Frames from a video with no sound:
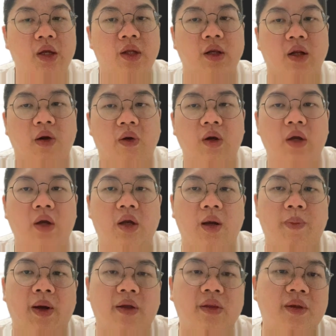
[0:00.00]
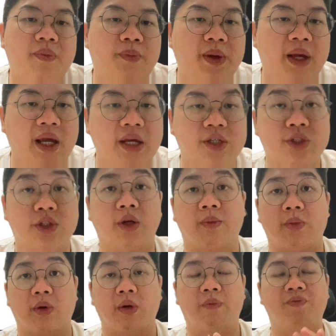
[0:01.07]
Now, about the page
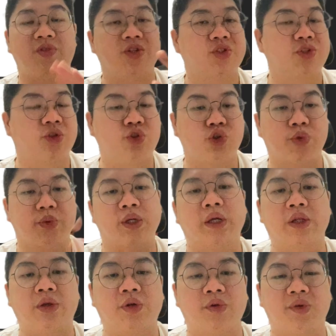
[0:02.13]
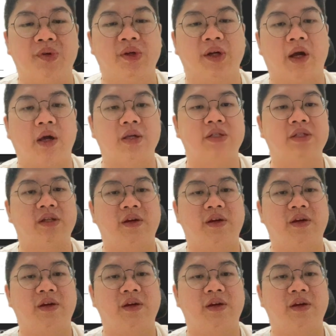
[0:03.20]
number, just showing it you guys.